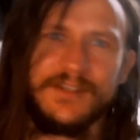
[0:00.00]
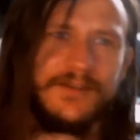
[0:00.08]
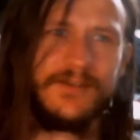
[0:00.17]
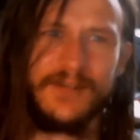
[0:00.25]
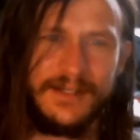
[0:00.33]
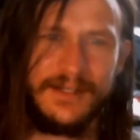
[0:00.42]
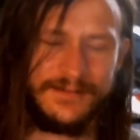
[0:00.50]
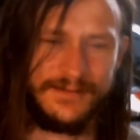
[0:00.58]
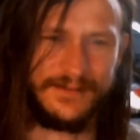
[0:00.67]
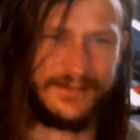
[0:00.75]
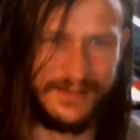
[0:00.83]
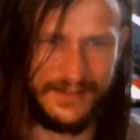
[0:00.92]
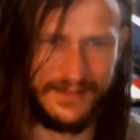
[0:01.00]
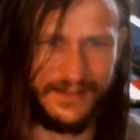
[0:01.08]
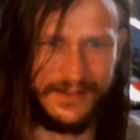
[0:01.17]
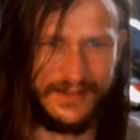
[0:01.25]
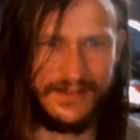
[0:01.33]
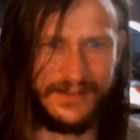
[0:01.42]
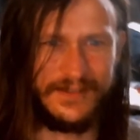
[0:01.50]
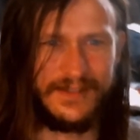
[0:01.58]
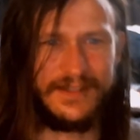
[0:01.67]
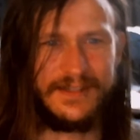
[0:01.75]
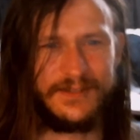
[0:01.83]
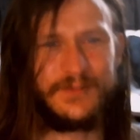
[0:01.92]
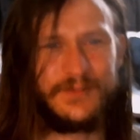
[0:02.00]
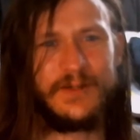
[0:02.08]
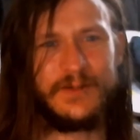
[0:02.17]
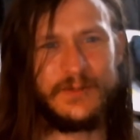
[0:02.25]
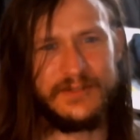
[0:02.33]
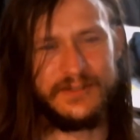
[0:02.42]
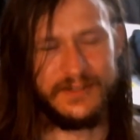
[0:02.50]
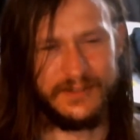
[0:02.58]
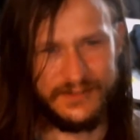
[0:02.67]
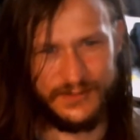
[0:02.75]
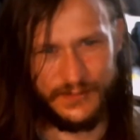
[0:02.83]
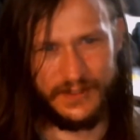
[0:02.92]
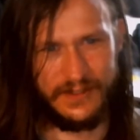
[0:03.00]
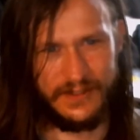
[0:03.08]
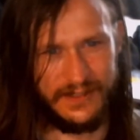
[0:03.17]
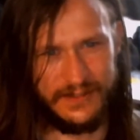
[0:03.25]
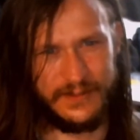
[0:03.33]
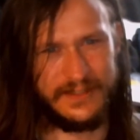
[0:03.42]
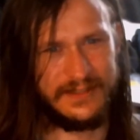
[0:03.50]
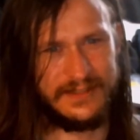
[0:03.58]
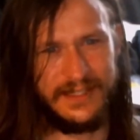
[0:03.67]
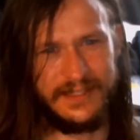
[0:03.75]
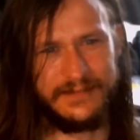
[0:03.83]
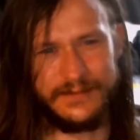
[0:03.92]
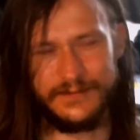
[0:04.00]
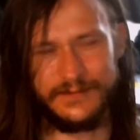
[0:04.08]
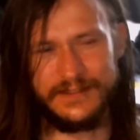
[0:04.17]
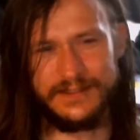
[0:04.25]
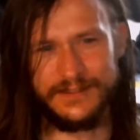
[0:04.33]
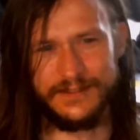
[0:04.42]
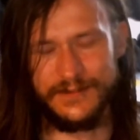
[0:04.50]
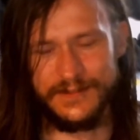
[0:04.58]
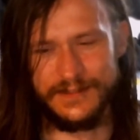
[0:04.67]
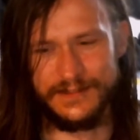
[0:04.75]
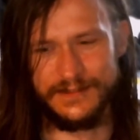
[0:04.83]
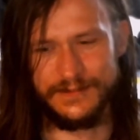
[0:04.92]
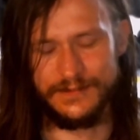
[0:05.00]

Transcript: They won't have that, you know, they'll be able to put their own spin on it, because not everyone is going to,